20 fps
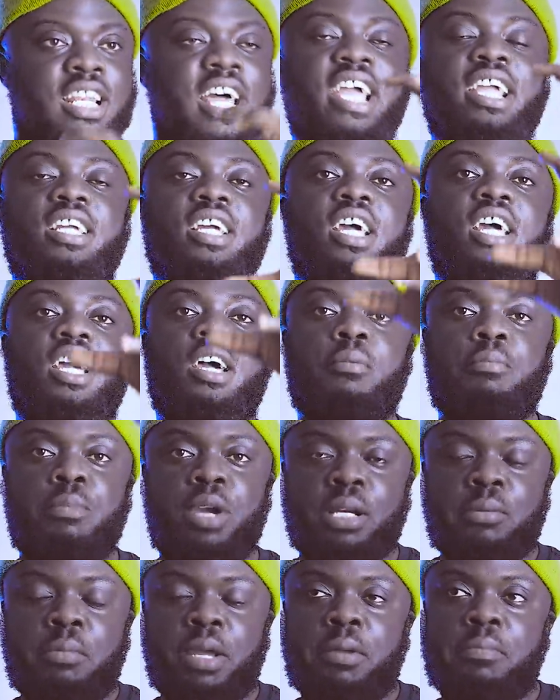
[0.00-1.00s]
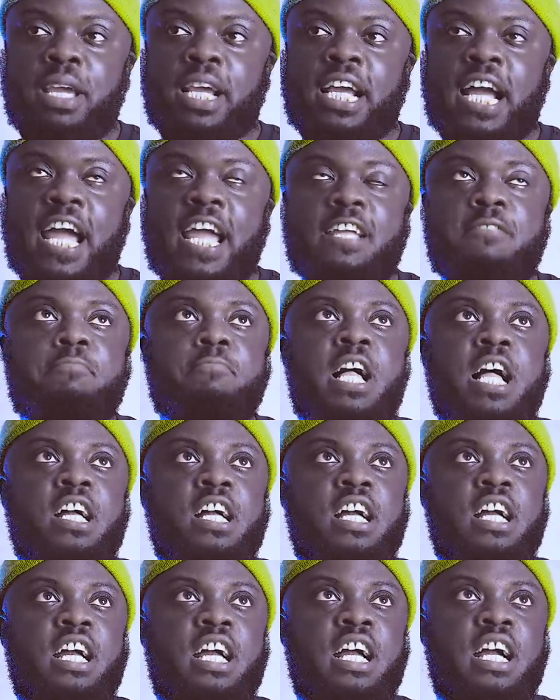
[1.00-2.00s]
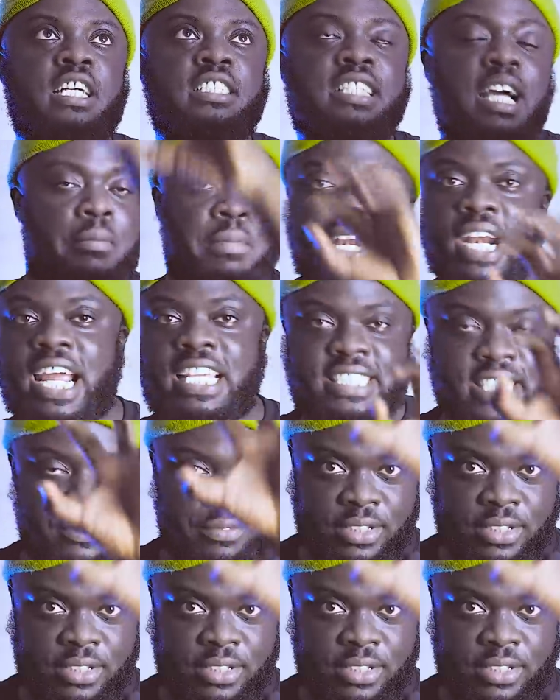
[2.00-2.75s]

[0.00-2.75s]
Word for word: Like, make, make make I summarize